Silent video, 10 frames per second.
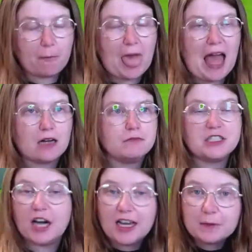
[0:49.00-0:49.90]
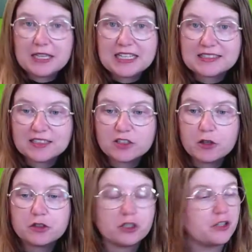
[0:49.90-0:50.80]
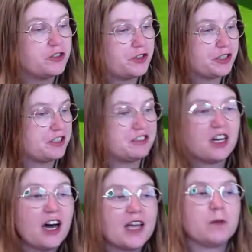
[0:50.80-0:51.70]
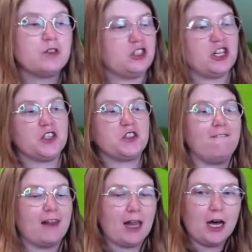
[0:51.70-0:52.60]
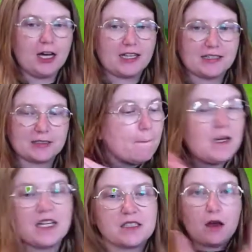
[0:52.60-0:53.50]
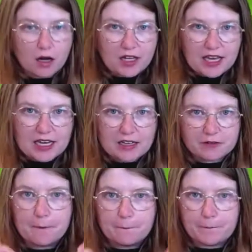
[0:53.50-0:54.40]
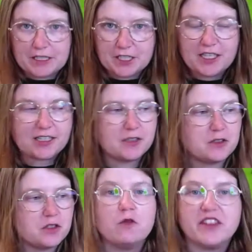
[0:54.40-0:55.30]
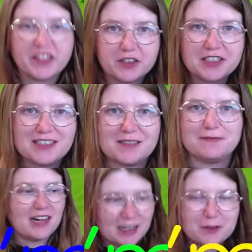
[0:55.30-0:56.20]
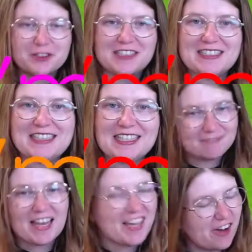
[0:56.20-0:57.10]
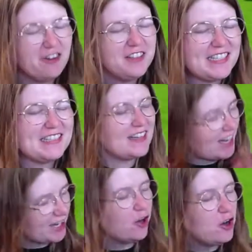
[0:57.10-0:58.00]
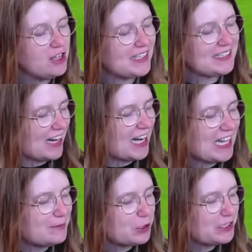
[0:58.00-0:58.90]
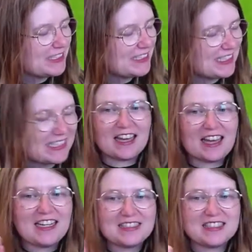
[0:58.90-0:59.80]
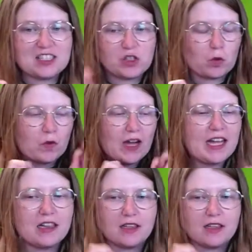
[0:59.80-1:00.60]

Yeah, time is a social construct and time just flies. But I have been diagnosed with autism. I'm autistic. I called it. I am autistic. And it's swell. And